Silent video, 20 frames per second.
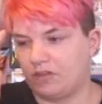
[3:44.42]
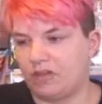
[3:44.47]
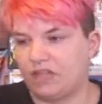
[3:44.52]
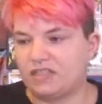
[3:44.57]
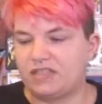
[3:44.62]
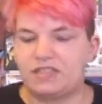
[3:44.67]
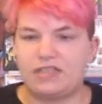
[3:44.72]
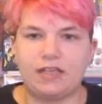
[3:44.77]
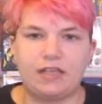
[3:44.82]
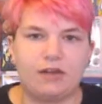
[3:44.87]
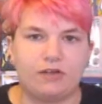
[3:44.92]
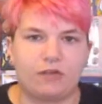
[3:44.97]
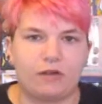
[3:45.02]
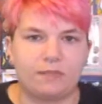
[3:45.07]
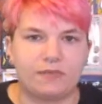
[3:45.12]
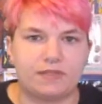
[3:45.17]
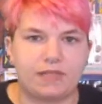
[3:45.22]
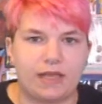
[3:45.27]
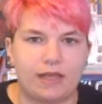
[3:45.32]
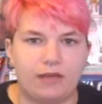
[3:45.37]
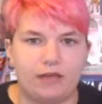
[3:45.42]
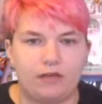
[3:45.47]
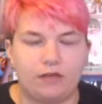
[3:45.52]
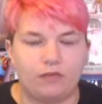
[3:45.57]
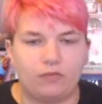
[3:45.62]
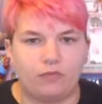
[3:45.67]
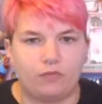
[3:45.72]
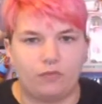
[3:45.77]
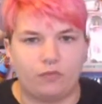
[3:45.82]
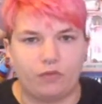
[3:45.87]
let's say you're upset
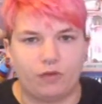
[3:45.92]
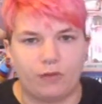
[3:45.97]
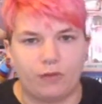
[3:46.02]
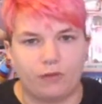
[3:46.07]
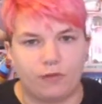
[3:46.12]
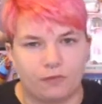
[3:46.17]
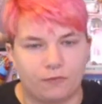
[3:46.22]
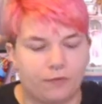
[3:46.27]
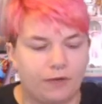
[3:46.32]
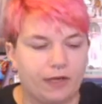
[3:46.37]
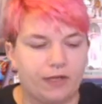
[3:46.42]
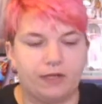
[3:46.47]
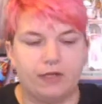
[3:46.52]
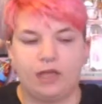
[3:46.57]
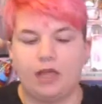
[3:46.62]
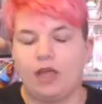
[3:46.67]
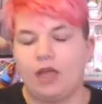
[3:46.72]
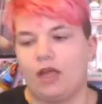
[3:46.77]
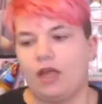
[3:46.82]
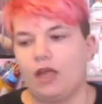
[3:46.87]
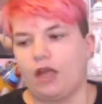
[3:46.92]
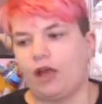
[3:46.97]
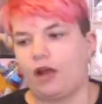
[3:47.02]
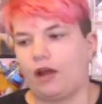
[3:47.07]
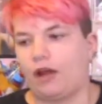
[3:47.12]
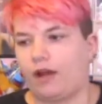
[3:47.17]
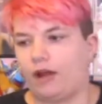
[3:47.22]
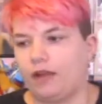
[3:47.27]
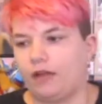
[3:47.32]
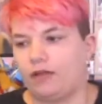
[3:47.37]
with your friend.
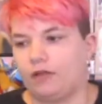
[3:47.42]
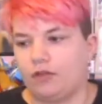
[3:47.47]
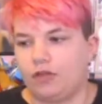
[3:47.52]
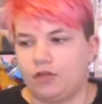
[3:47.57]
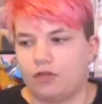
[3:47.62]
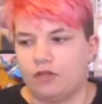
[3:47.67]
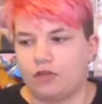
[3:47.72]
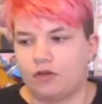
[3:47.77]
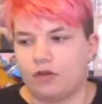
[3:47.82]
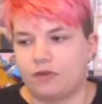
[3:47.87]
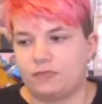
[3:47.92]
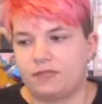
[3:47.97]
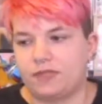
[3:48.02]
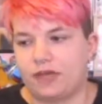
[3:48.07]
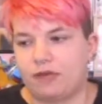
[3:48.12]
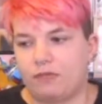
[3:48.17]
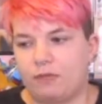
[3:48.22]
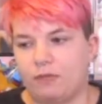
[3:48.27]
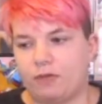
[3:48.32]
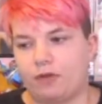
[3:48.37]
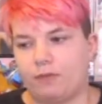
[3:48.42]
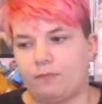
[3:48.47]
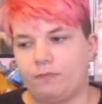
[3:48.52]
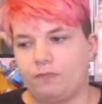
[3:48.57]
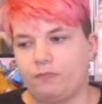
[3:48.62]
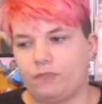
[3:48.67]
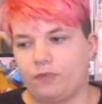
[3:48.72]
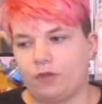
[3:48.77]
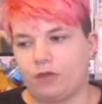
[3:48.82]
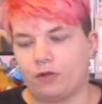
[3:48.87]
Alright, you're upset with
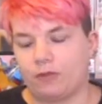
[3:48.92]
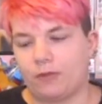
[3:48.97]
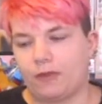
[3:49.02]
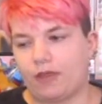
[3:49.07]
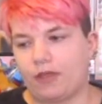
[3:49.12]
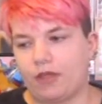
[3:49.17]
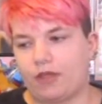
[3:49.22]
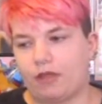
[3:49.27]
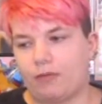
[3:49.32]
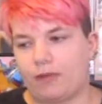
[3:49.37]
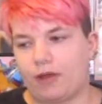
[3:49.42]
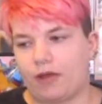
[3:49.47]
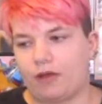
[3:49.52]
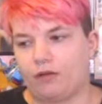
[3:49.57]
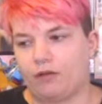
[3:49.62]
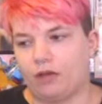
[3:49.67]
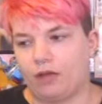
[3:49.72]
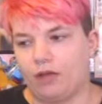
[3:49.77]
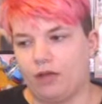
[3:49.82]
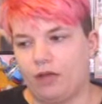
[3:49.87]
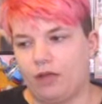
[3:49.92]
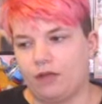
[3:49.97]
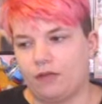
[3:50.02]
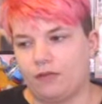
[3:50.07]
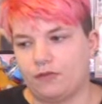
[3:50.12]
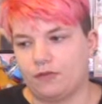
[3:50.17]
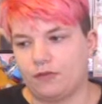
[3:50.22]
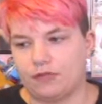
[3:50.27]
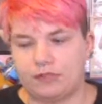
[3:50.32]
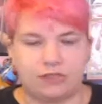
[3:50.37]
them, you're thinking about
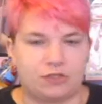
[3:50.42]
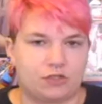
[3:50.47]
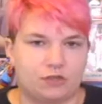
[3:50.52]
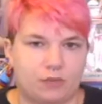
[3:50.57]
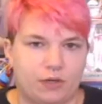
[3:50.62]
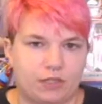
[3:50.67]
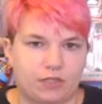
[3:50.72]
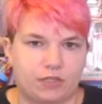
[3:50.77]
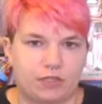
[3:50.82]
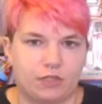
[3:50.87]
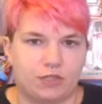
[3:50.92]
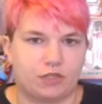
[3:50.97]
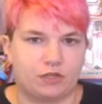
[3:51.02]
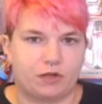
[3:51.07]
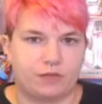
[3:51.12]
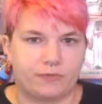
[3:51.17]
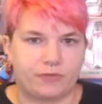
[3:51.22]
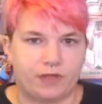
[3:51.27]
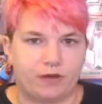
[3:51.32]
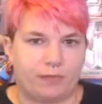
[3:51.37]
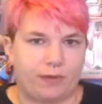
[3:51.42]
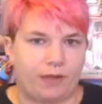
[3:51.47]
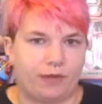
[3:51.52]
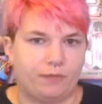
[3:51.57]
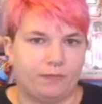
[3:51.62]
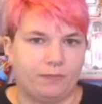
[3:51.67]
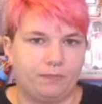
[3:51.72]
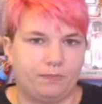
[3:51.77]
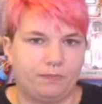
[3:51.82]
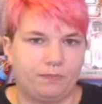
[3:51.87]
the situation that you're upset
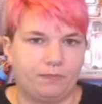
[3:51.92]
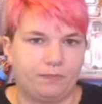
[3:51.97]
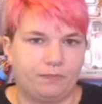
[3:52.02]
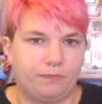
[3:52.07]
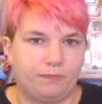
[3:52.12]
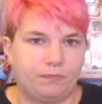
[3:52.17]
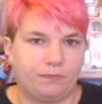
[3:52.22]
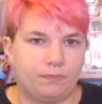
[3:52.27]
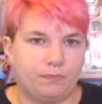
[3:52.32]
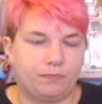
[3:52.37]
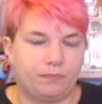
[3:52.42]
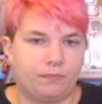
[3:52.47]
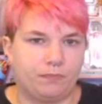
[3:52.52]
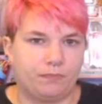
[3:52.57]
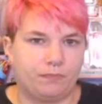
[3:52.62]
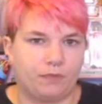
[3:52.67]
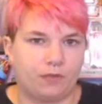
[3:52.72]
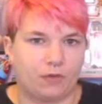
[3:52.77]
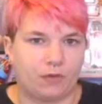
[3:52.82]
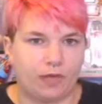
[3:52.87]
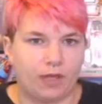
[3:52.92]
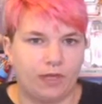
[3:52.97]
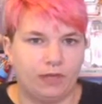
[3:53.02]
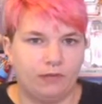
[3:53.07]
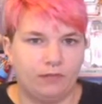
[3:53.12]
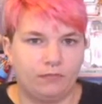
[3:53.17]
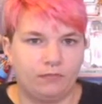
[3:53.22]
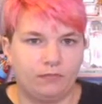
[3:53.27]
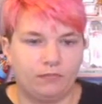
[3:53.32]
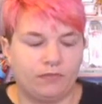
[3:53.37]
about.
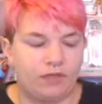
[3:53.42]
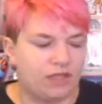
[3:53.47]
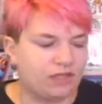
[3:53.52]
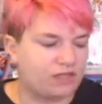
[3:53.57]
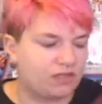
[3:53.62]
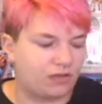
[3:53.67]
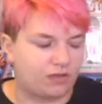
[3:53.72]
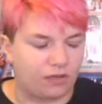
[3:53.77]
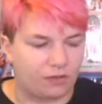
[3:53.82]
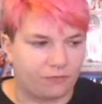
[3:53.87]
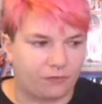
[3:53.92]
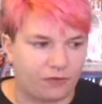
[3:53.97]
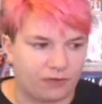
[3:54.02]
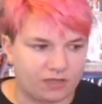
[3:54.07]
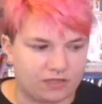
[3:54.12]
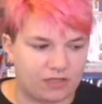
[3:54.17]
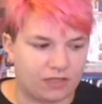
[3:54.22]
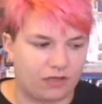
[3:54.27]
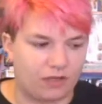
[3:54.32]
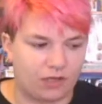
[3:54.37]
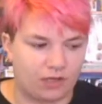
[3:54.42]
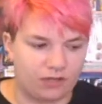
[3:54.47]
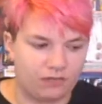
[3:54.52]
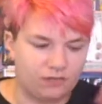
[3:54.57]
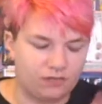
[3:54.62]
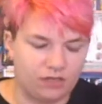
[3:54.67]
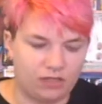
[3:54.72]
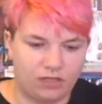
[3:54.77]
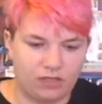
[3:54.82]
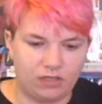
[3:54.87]
Okay? That's all you're focusing on.
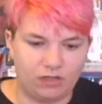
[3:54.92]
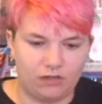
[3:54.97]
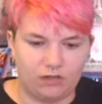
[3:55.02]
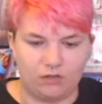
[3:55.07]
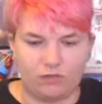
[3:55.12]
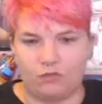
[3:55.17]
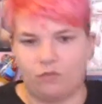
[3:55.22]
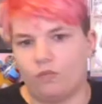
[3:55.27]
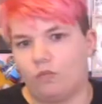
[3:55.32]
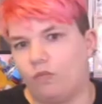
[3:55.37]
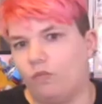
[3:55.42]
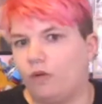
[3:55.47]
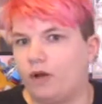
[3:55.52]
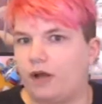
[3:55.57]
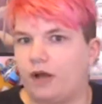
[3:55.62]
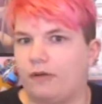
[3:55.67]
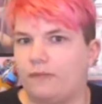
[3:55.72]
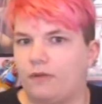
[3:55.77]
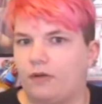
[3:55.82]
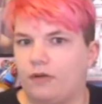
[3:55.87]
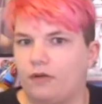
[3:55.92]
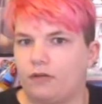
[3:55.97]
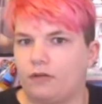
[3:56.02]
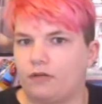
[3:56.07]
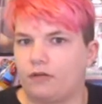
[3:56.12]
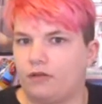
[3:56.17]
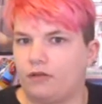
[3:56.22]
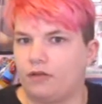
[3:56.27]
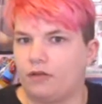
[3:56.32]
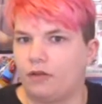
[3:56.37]
Whatever.
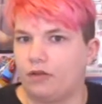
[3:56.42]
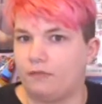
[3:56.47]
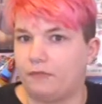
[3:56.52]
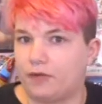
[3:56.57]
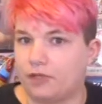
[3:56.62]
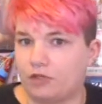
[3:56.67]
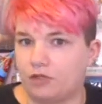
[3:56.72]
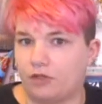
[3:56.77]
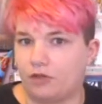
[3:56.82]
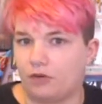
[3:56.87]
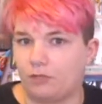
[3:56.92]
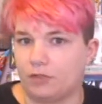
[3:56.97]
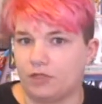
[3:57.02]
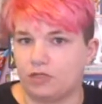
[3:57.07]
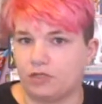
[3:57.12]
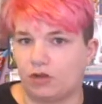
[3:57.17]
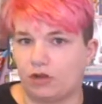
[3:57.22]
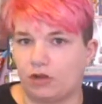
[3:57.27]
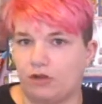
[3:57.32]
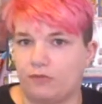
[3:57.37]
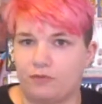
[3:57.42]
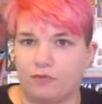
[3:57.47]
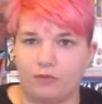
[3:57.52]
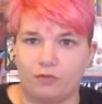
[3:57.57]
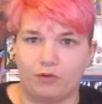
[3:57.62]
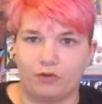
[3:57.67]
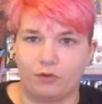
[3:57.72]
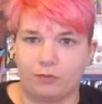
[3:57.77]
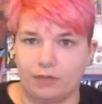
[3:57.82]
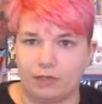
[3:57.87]
Eventually it'll be solved
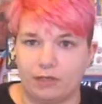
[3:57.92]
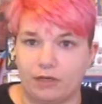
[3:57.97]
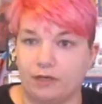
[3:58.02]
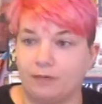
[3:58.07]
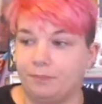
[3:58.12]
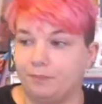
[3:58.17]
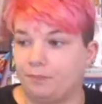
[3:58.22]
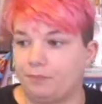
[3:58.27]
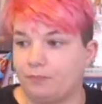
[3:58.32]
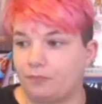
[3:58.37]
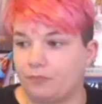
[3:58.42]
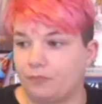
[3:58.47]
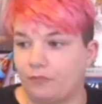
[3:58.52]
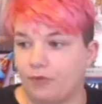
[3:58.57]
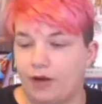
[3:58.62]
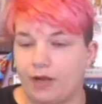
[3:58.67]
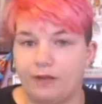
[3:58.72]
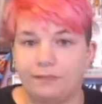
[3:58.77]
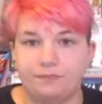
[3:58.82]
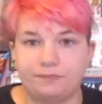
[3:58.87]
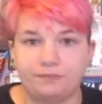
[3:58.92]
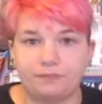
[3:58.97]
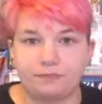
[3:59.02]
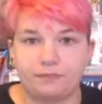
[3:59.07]
or you'll be done, right?